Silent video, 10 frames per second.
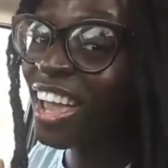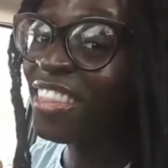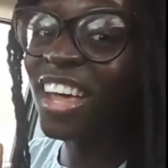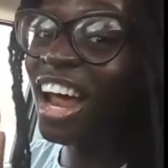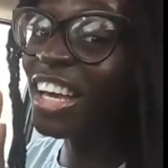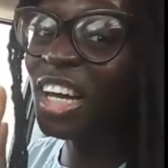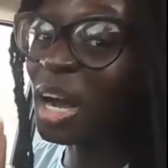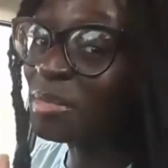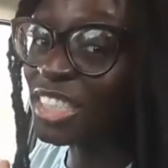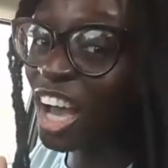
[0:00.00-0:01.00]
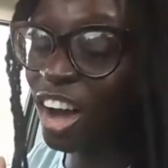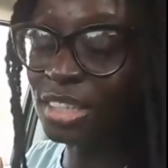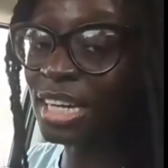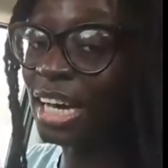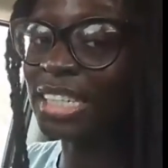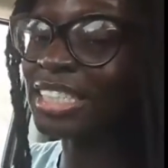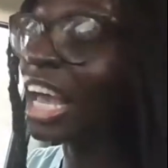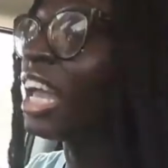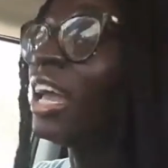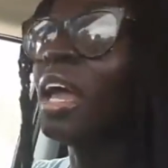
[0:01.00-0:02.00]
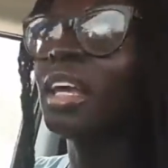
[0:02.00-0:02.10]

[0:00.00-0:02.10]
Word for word: that I didn't come to y'all and I ain't say,